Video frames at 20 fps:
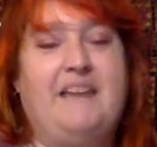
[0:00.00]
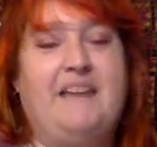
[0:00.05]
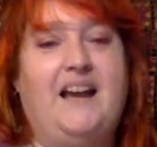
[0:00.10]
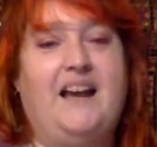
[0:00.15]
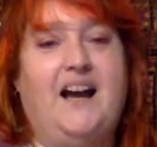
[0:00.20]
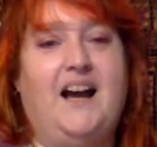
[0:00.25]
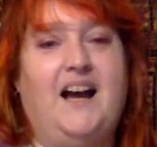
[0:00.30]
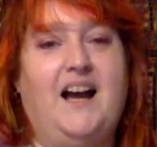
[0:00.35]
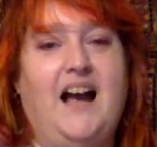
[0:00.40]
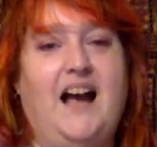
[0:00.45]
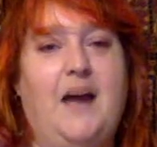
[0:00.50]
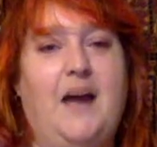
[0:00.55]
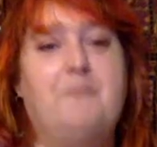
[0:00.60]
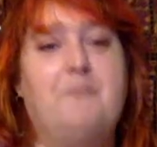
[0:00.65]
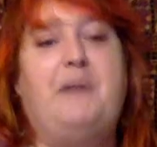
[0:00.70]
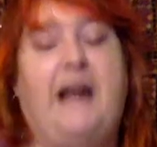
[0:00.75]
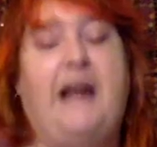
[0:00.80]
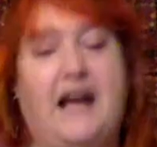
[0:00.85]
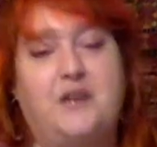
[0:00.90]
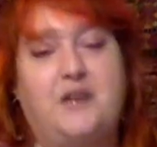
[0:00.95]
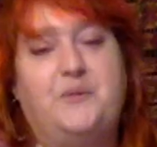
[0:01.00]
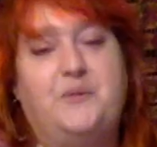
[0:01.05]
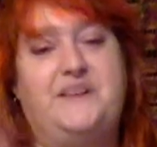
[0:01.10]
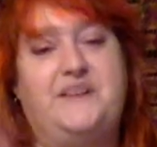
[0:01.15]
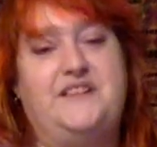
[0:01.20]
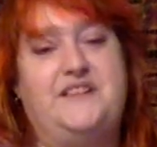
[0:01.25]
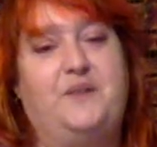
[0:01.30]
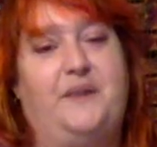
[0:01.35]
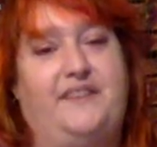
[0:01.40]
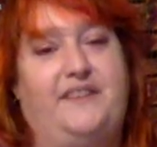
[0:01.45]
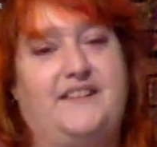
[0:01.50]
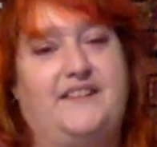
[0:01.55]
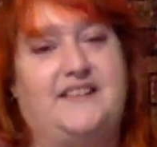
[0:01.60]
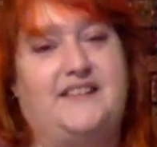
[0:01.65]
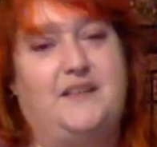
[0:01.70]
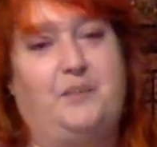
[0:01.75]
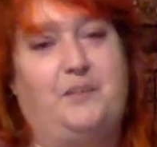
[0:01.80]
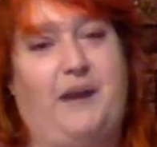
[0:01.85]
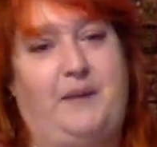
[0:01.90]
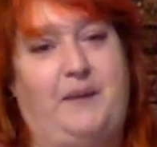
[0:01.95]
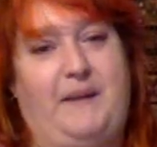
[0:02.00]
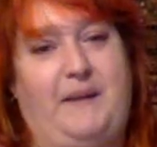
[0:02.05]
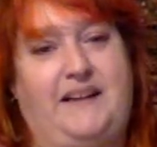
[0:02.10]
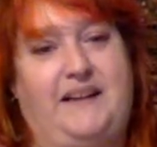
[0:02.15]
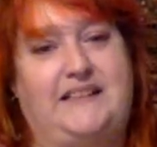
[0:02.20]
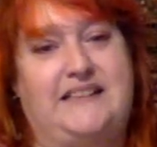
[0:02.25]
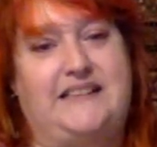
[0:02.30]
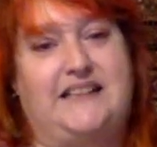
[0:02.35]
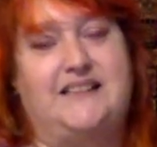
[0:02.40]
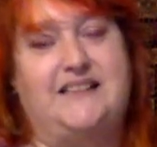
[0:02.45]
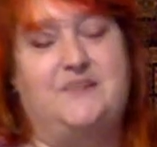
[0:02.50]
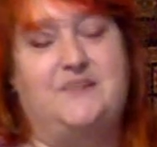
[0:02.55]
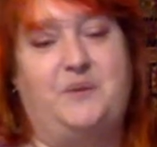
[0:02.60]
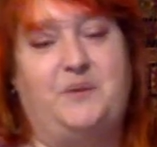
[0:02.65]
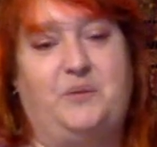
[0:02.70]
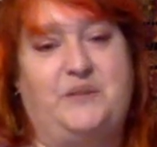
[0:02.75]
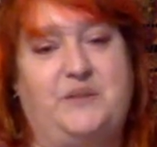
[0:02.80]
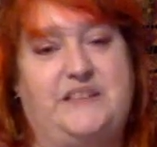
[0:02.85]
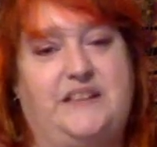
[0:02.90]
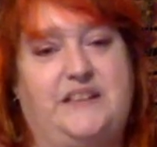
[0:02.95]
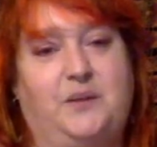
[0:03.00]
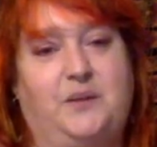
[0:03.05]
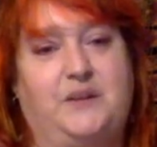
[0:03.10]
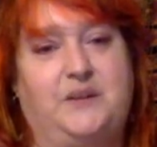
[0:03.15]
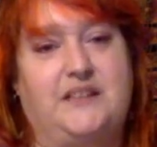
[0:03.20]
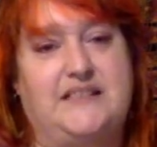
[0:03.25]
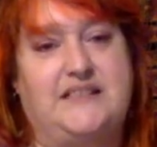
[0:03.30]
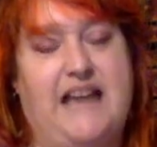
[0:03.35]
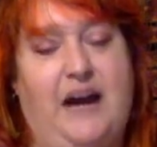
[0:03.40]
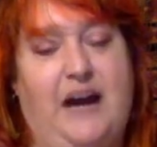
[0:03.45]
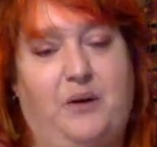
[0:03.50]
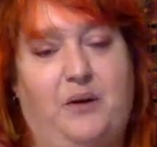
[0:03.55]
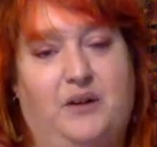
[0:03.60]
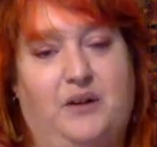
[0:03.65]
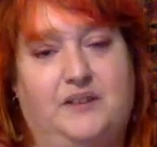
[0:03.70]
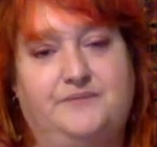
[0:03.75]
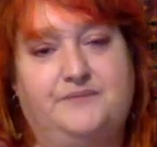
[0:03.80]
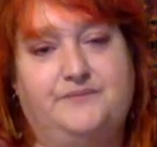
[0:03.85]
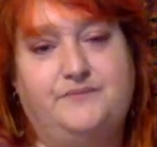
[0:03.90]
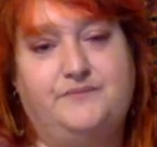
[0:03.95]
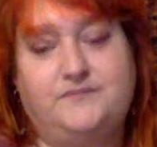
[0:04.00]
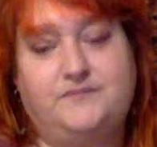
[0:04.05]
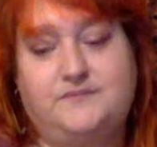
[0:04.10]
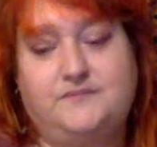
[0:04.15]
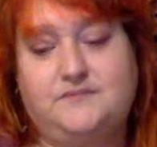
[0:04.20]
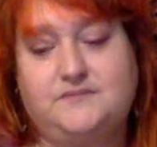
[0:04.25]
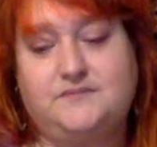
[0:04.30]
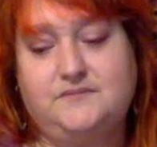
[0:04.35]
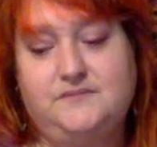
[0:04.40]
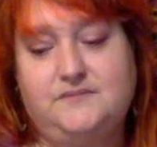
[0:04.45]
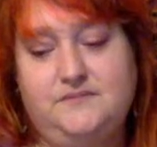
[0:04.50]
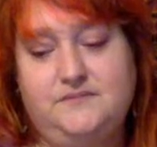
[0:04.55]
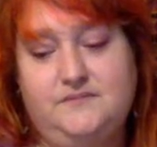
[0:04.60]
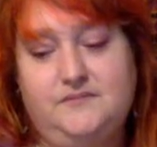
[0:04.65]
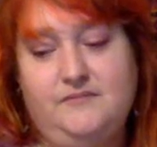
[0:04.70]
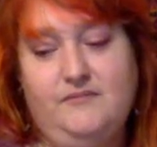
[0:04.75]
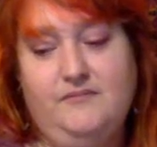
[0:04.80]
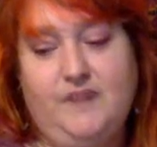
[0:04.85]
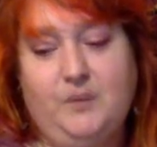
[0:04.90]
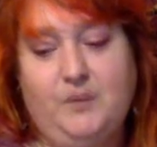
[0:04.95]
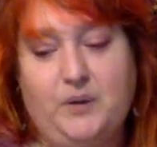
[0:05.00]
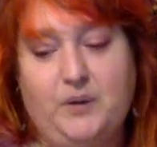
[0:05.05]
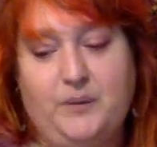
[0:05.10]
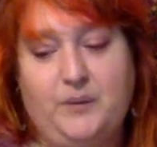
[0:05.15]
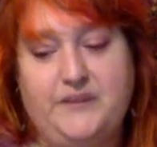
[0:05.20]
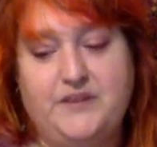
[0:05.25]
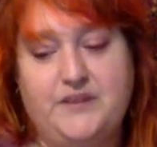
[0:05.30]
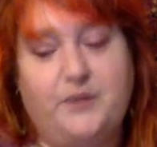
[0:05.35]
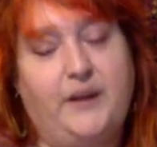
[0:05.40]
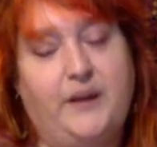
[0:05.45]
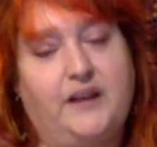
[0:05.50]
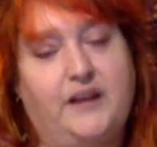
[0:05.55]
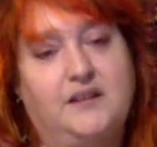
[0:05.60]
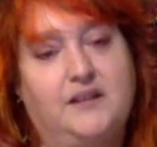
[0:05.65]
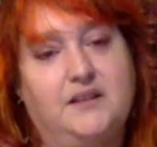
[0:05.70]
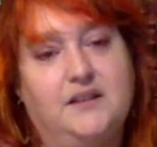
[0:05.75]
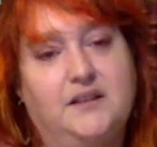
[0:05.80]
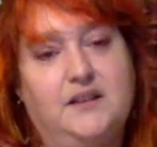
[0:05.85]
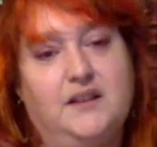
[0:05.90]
But how do we deal with this in the pragmatic sense? When we're dealing with the tower, what are we doing?